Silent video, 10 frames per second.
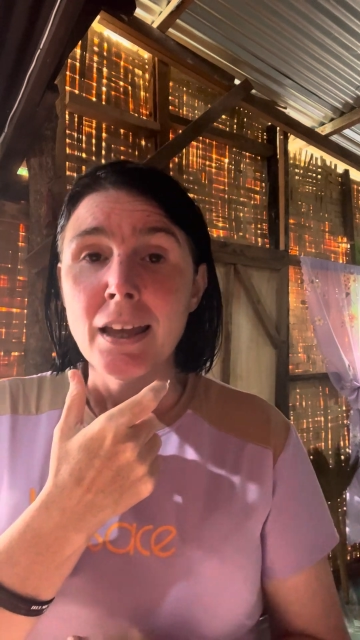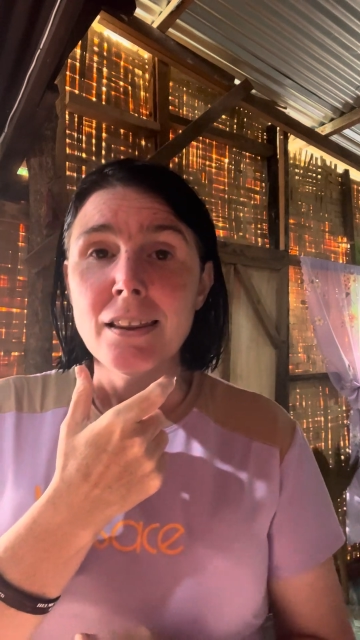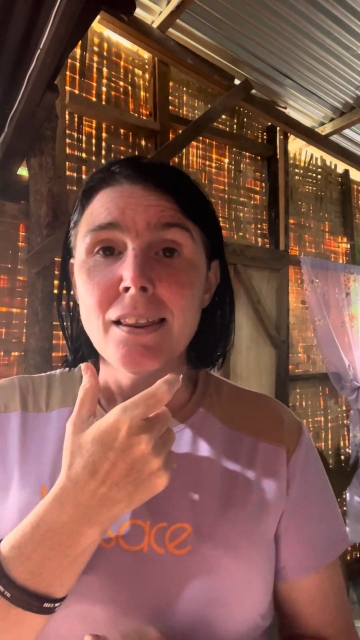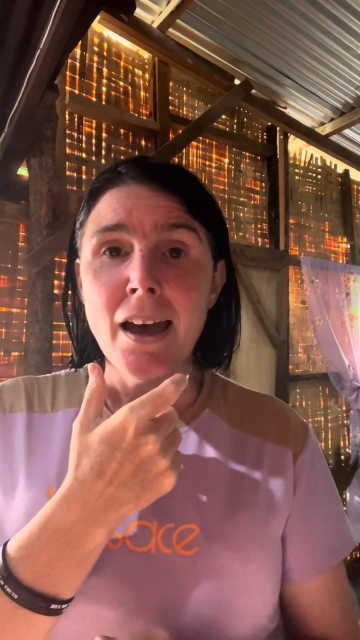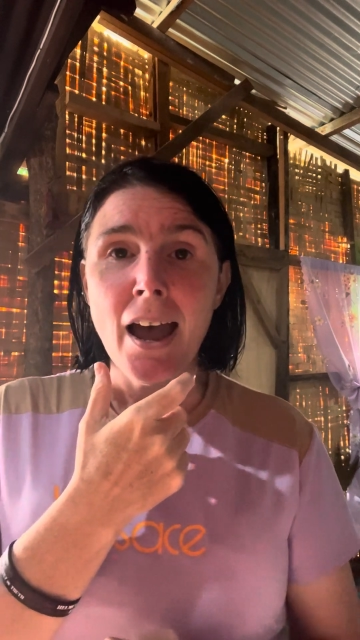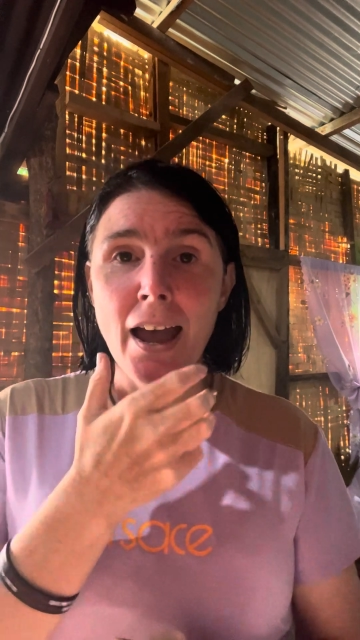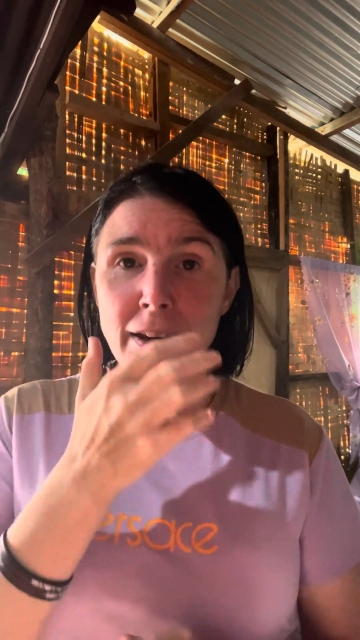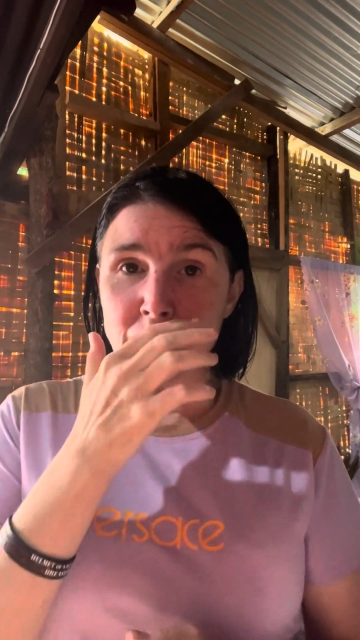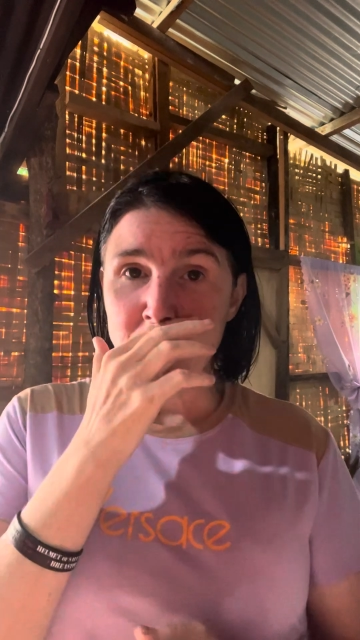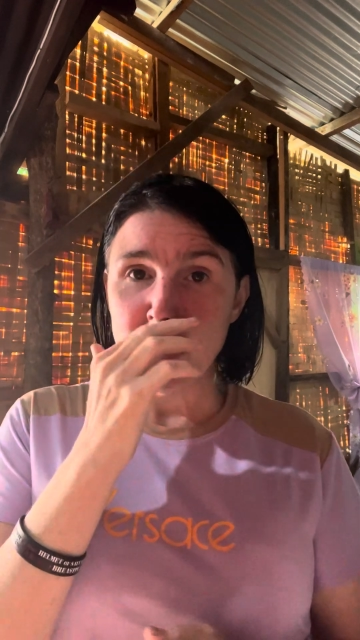
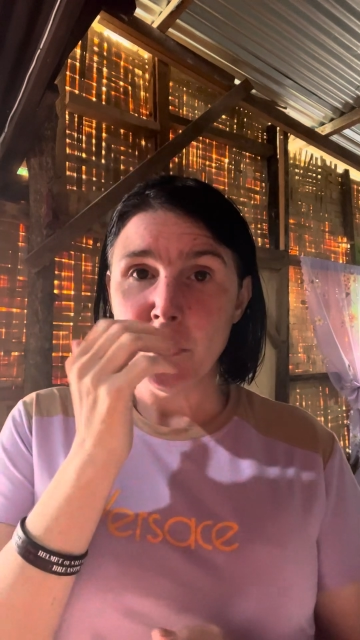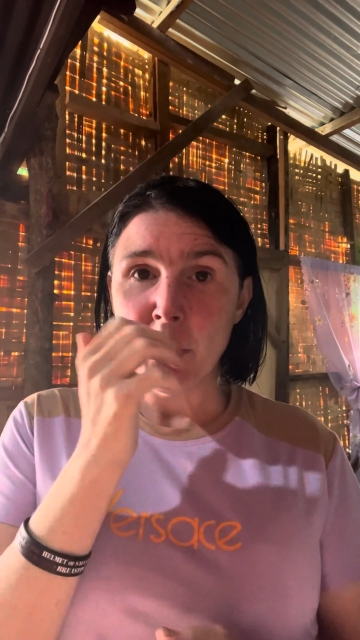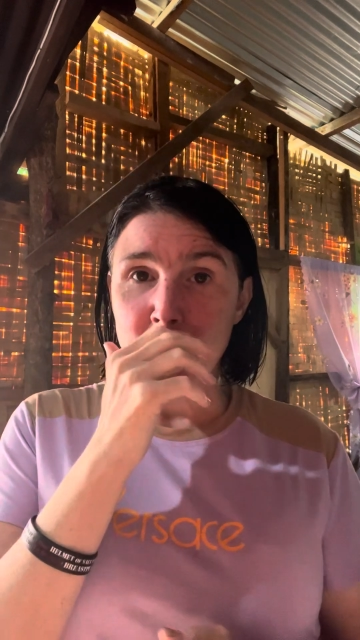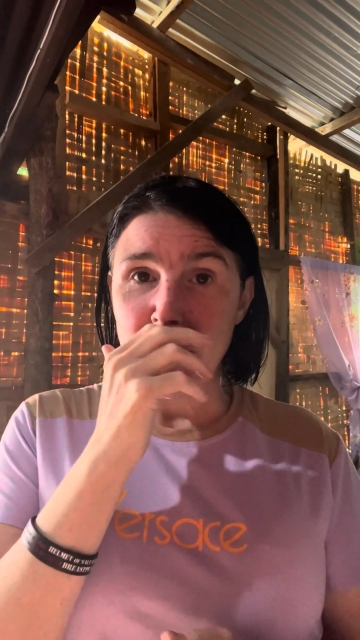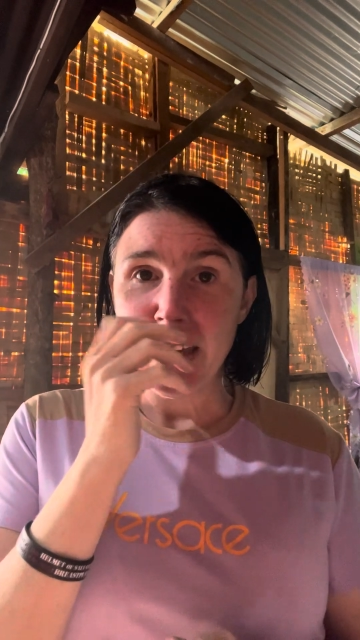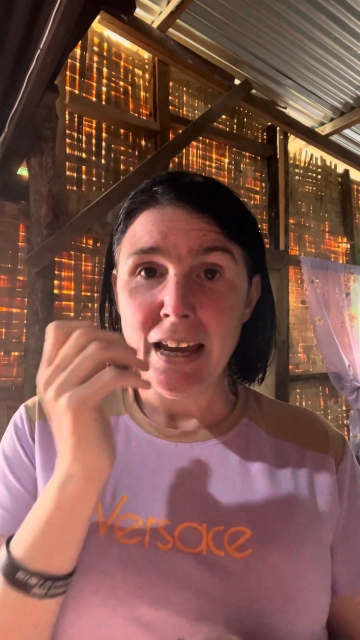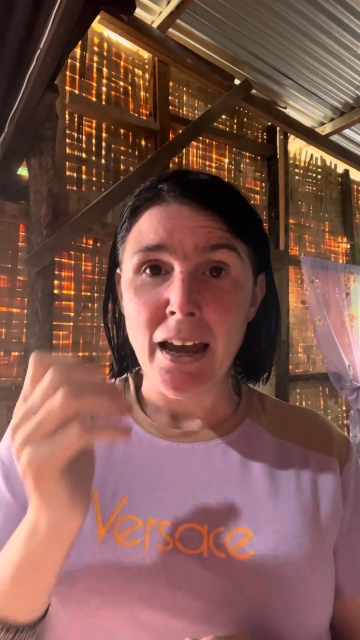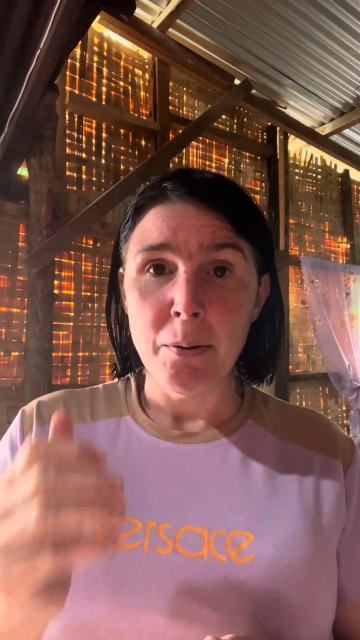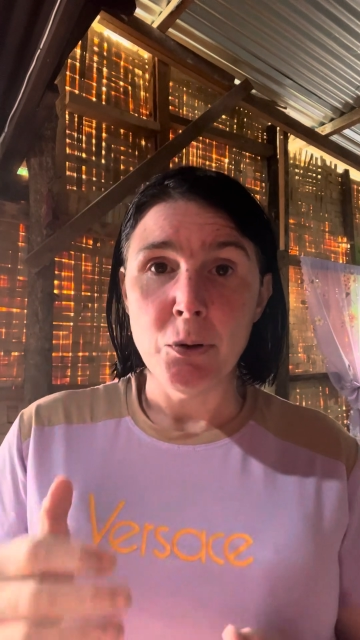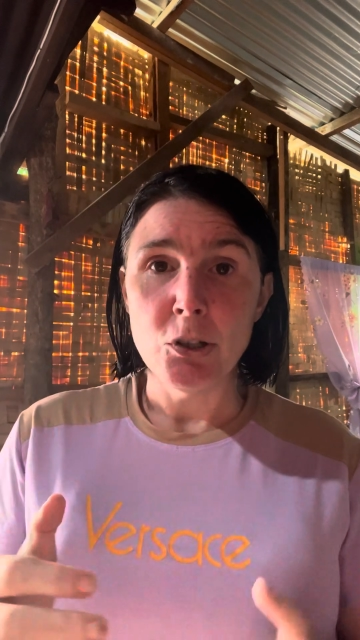that you will be able